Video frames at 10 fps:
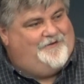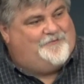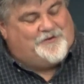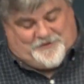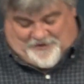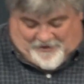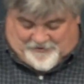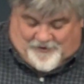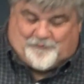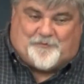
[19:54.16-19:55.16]
One thing I
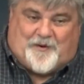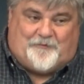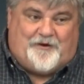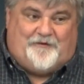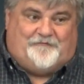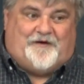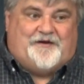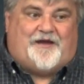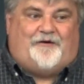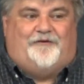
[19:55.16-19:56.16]
think we're about ready to
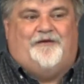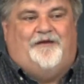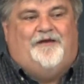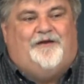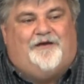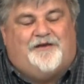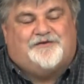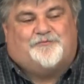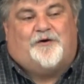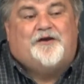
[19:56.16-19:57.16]
find out
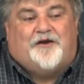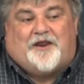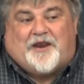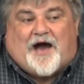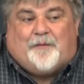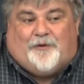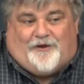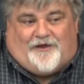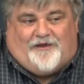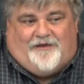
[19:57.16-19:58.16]
is what an
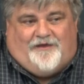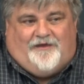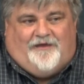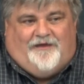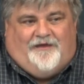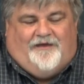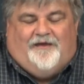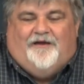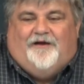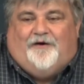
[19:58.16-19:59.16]
anomaly
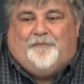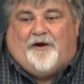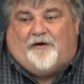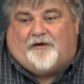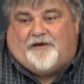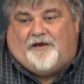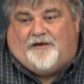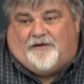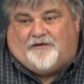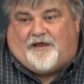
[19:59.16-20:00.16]
America
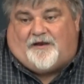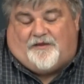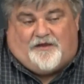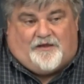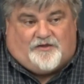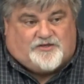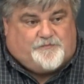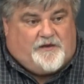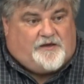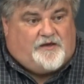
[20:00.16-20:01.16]
and a lot of the English
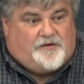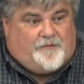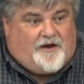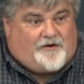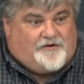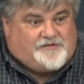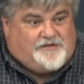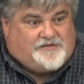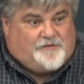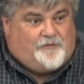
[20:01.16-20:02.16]
speaking
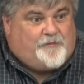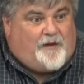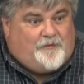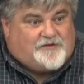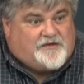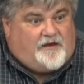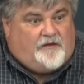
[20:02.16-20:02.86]
democracies and republics